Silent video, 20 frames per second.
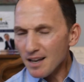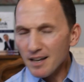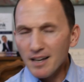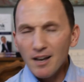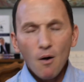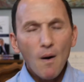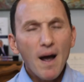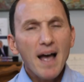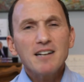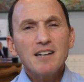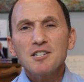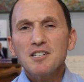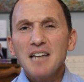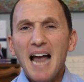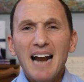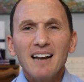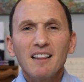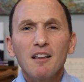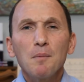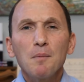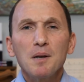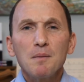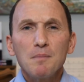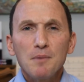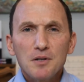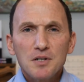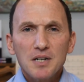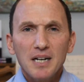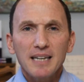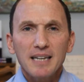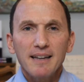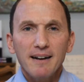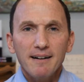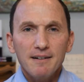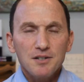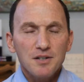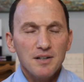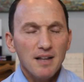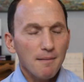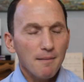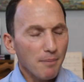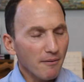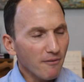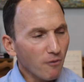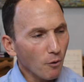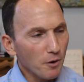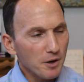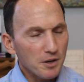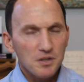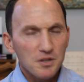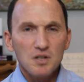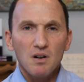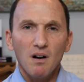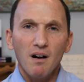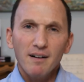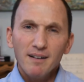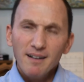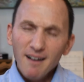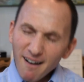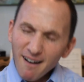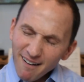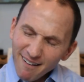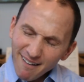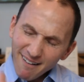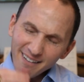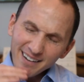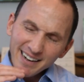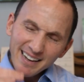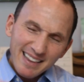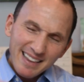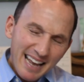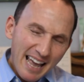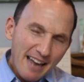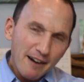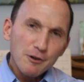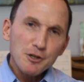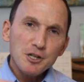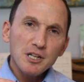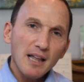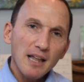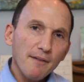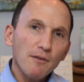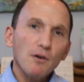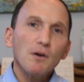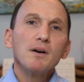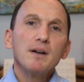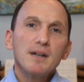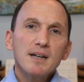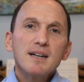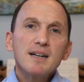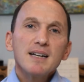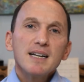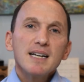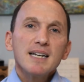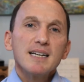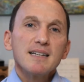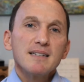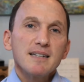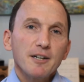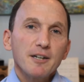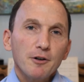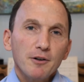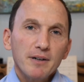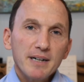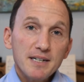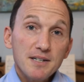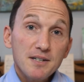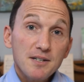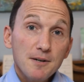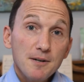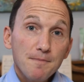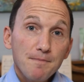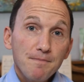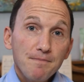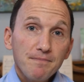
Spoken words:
Go ahead and just add a little bit of music in there so that before you start, already the energy level is increased.